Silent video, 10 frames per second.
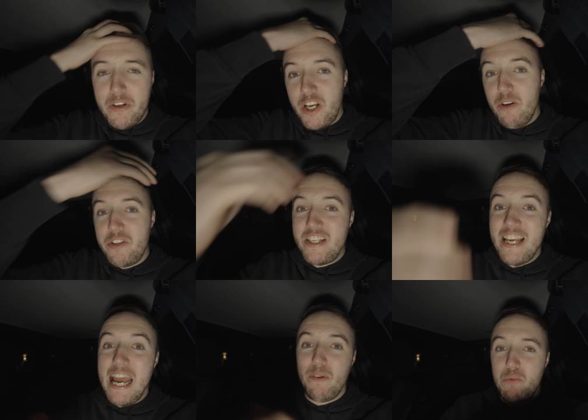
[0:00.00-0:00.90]
was going to
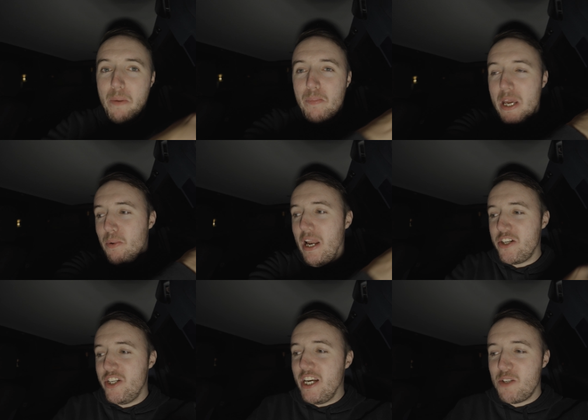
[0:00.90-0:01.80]
say was when people
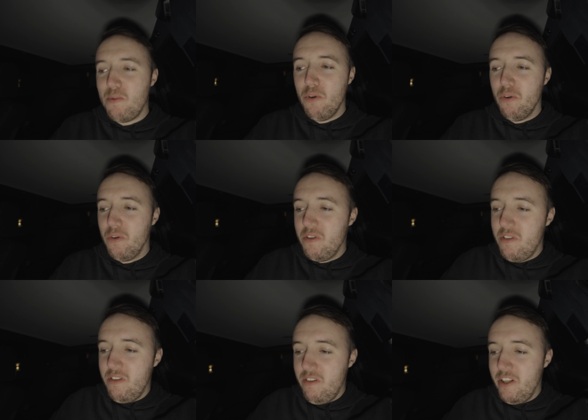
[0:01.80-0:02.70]
actually explore,
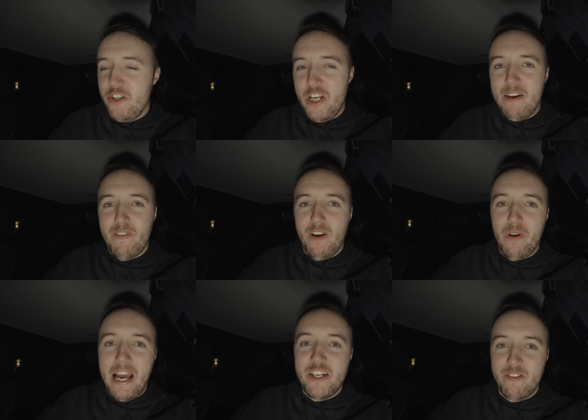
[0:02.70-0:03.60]
they usually have the
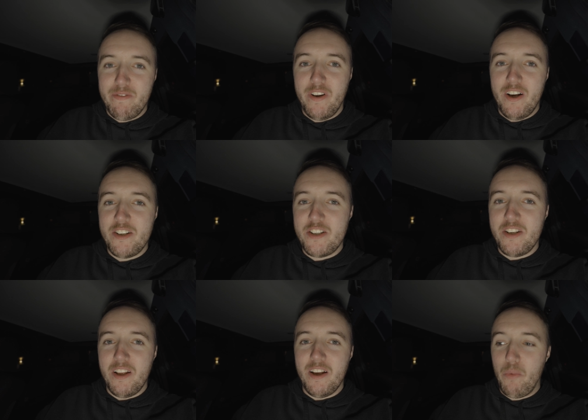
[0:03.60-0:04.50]
location
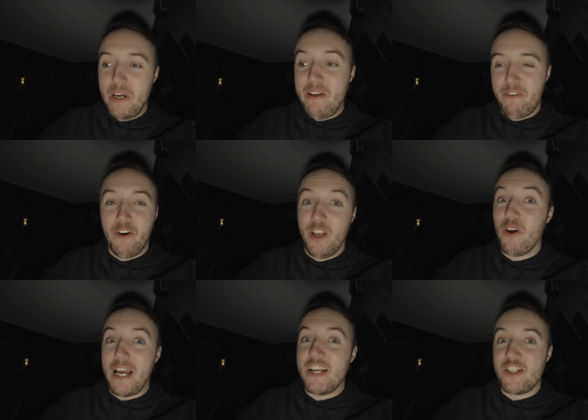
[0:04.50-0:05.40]
first. Uh, we find the
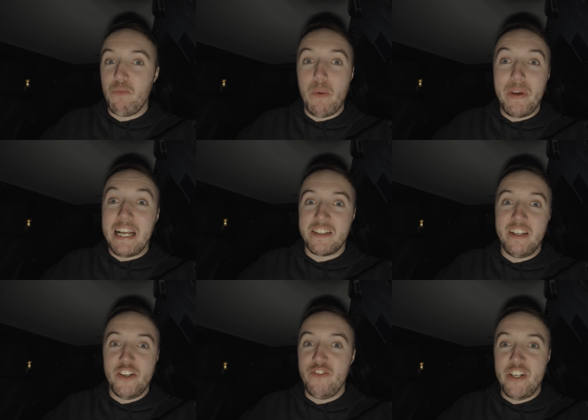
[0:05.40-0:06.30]
location when we get to the